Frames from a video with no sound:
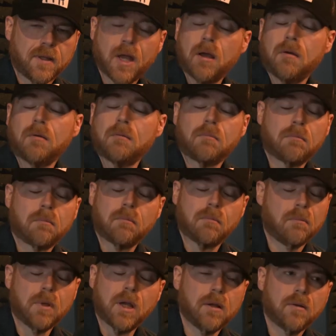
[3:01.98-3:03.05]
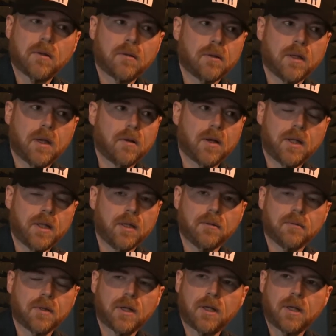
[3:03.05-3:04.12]
No, wow. no, no, I
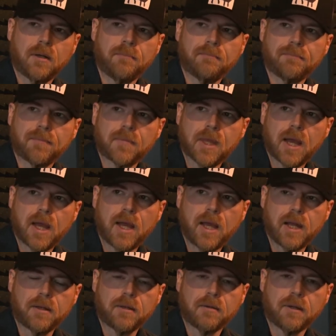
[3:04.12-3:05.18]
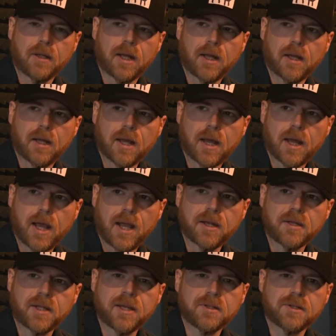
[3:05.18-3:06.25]
didn't. Um, I had I, I, had
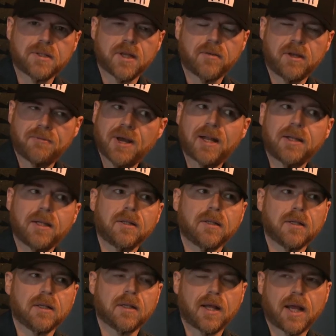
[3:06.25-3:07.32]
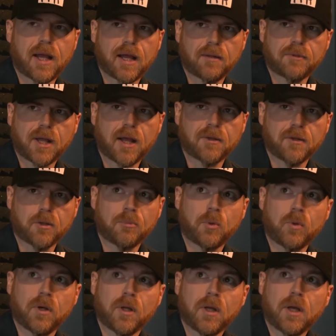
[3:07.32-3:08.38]
intentions of if I didn't, I'd gotten to the
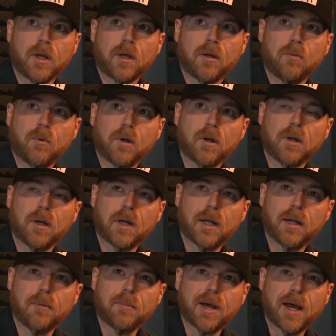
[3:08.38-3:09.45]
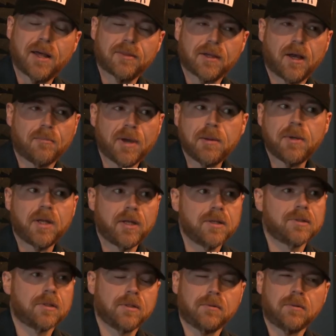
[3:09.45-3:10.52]
point where it, I thought maybe it
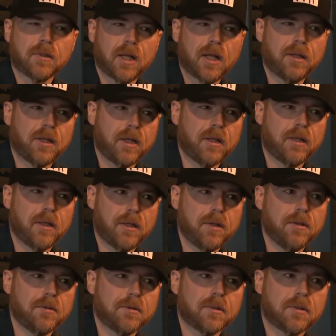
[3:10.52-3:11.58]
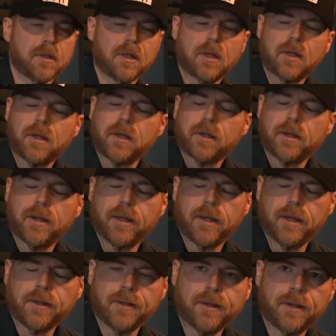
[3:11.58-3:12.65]
is a tool that I needed to use. Mm-hmm.
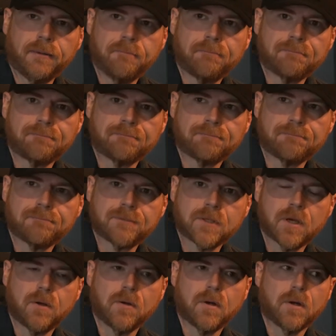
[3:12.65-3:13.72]
And um, what, so, what,